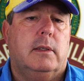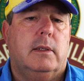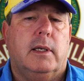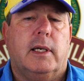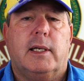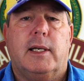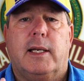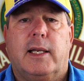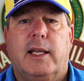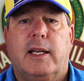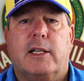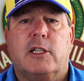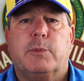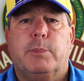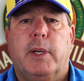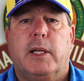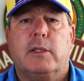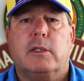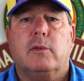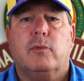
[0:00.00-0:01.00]
It could get
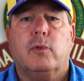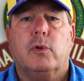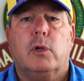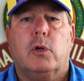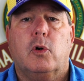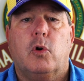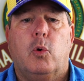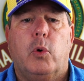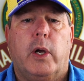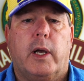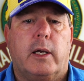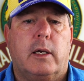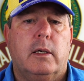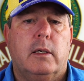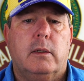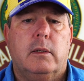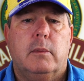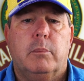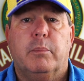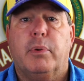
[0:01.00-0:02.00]
expensive real quick
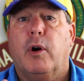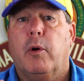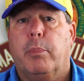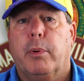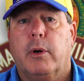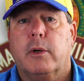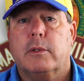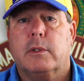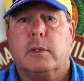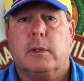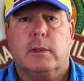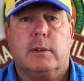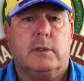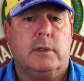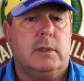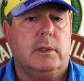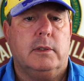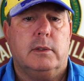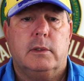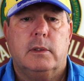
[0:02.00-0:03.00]
per person.
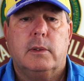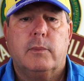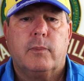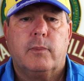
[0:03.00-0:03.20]
Jeez.